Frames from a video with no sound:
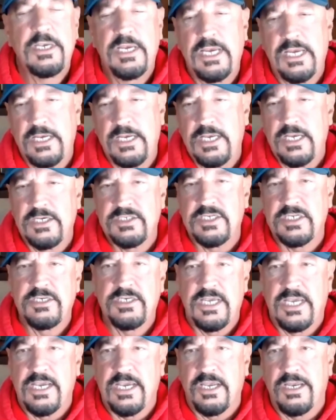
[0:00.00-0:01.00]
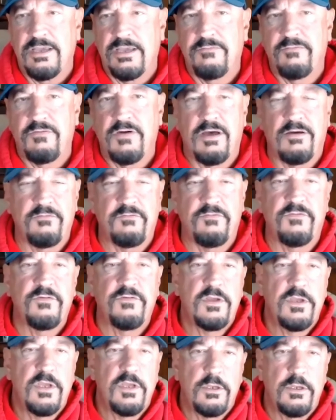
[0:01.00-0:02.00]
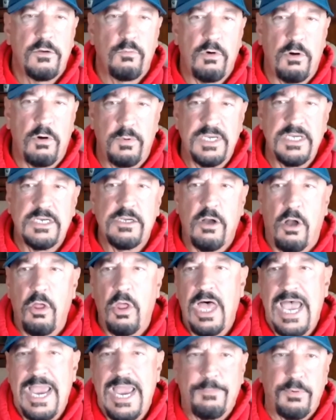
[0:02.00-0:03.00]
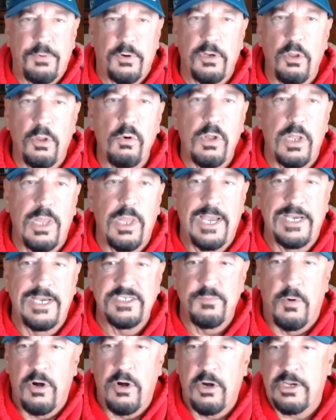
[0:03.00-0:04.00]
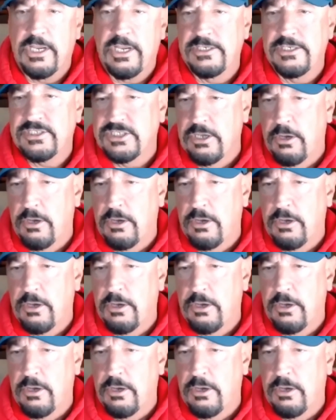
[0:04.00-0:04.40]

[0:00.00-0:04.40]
It is indicative of what we call hyper localized markets.